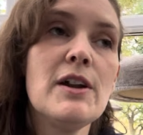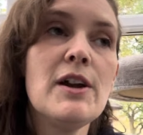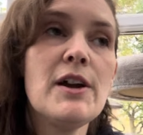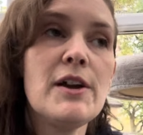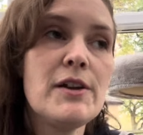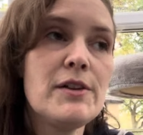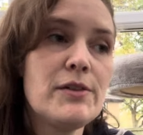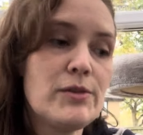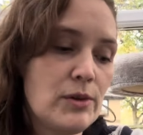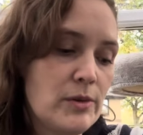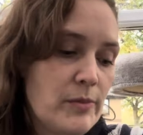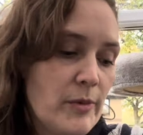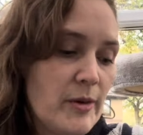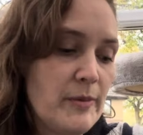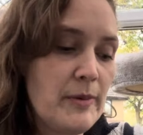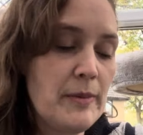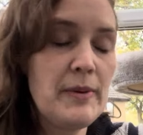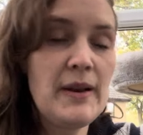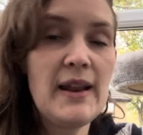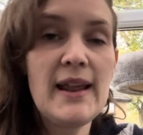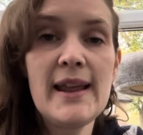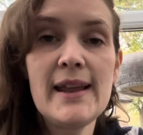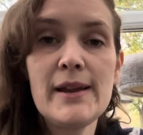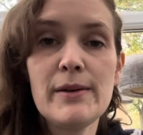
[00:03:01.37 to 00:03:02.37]
loads, or they might be
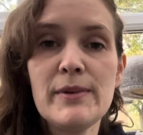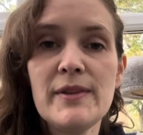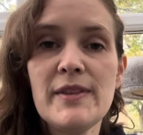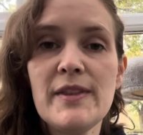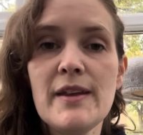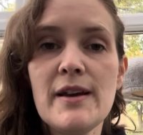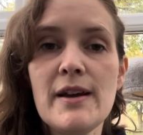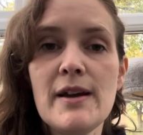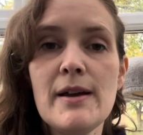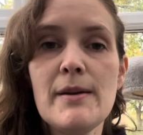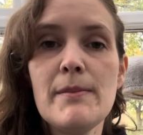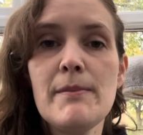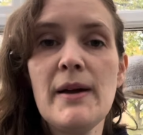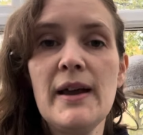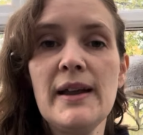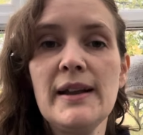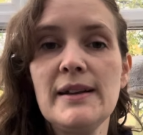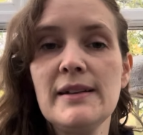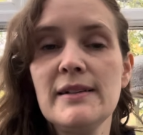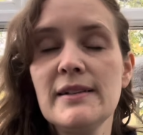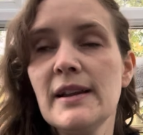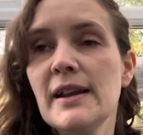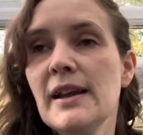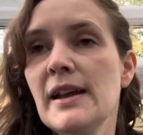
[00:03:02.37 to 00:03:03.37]
playing with them,
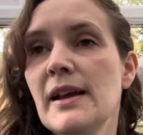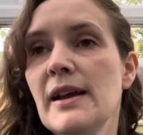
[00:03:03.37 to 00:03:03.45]
and